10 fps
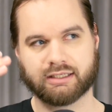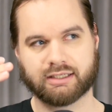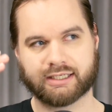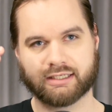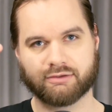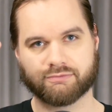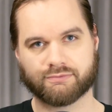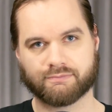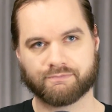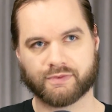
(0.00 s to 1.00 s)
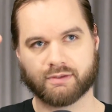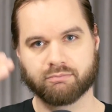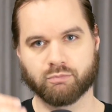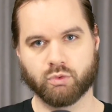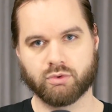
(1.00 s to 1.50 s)
kind of
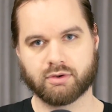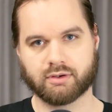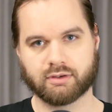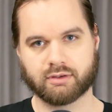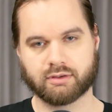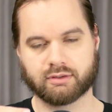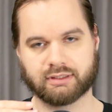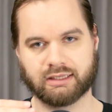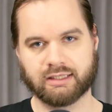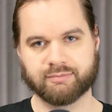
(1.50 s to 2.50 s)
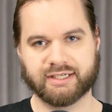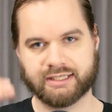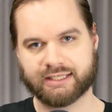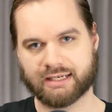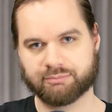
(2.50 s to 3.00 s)
more
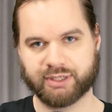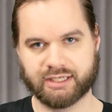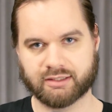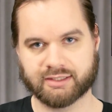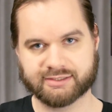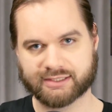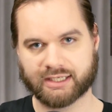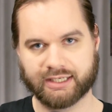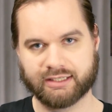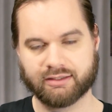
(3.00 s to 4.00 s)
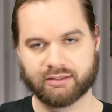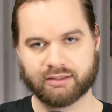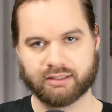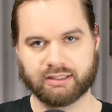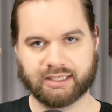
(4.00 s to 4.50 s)
limited campaign on the side
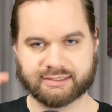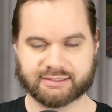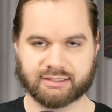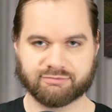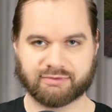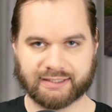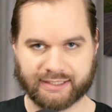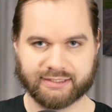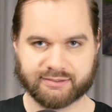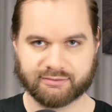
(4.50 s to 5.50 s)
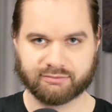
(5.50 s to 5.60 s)
that's kind of finite.